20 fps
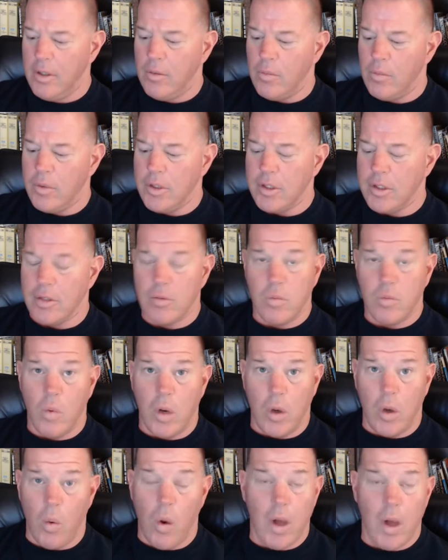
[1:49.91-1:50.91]
which is what
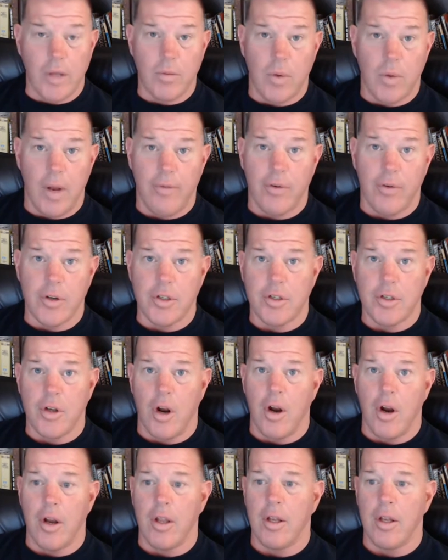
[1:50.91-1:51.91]
it was when I first
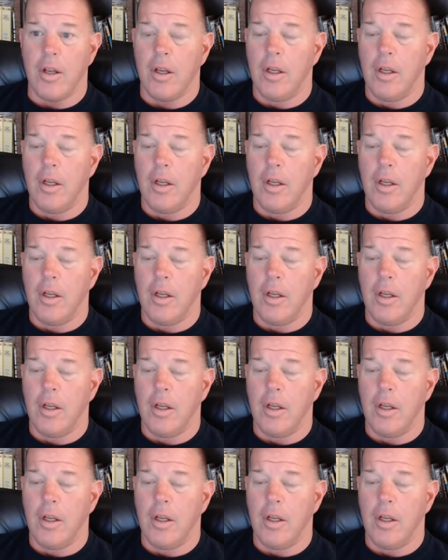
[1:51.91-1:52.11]
started.